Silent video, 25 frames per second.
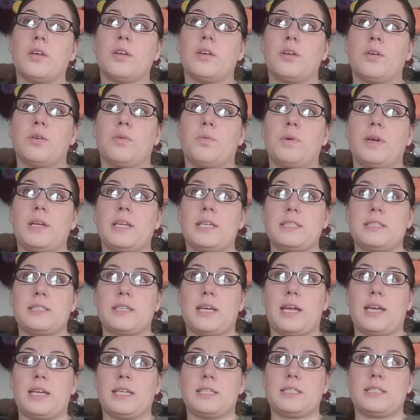we
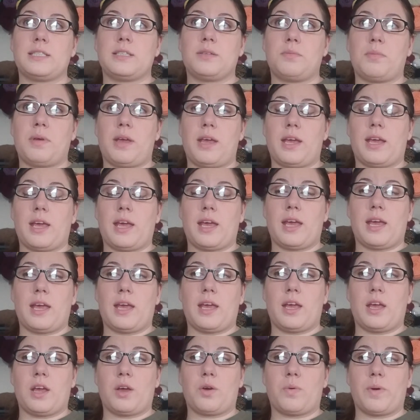decided to make
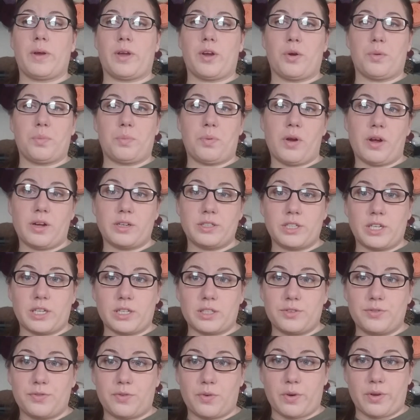a quicker project
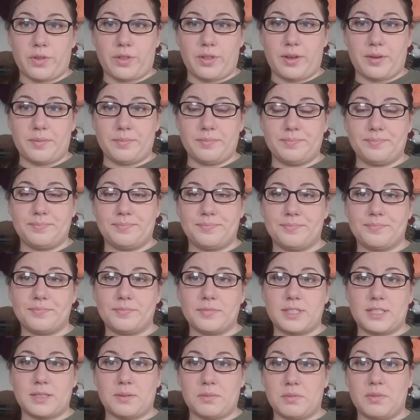for them,
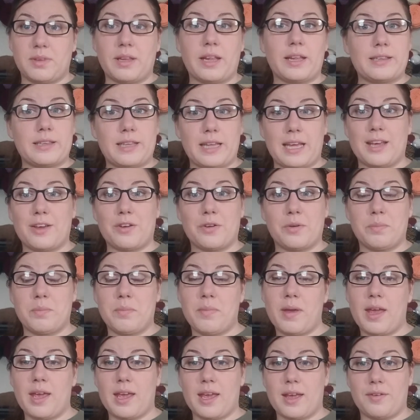something that they could
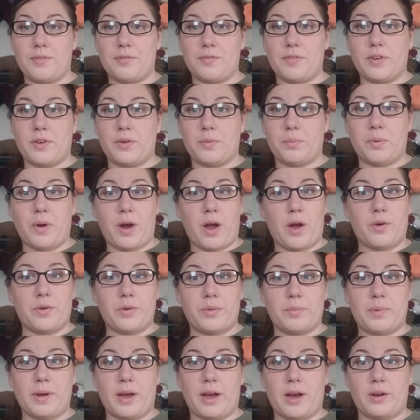make and feel proud
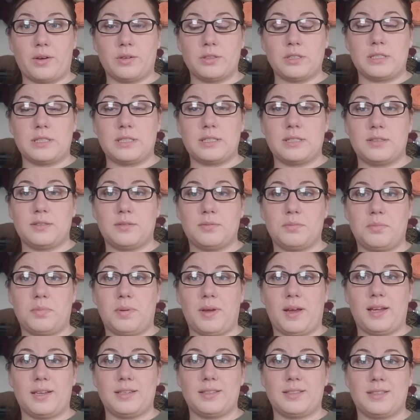about,
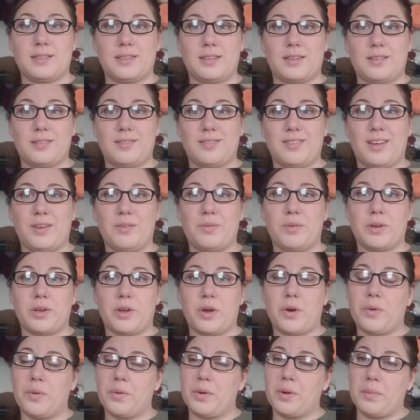but it would
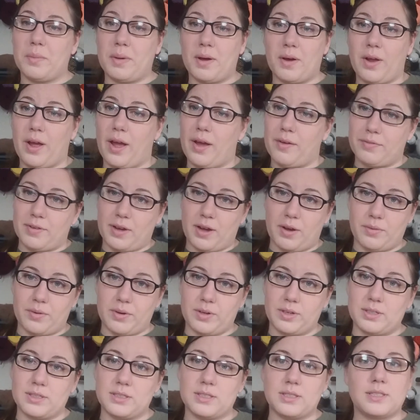go in about half hour
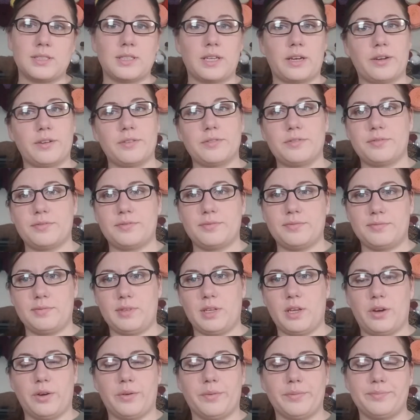instead of,
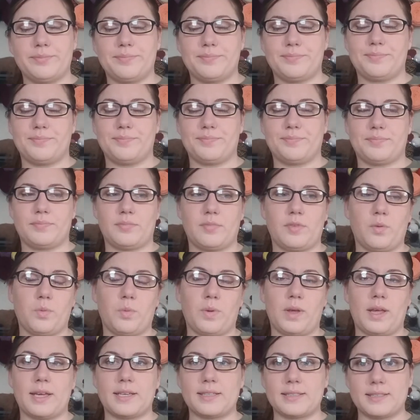
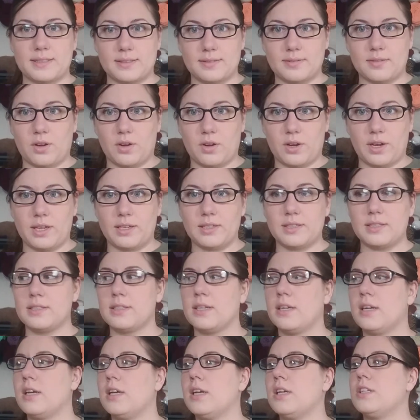weeks on end.
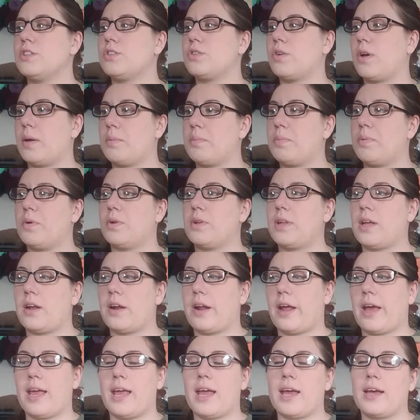So
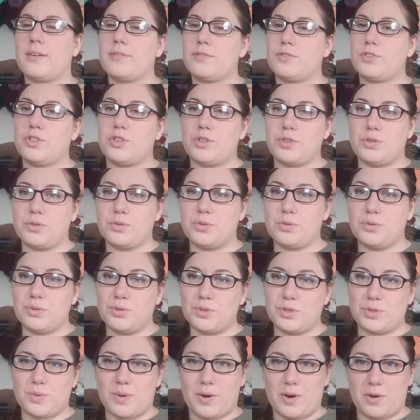I have 2
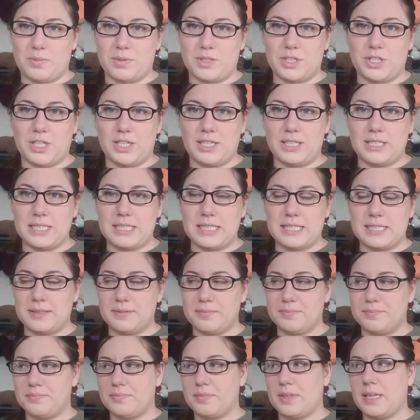sweater machines.
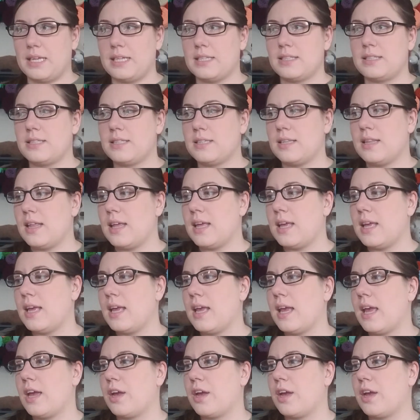It's the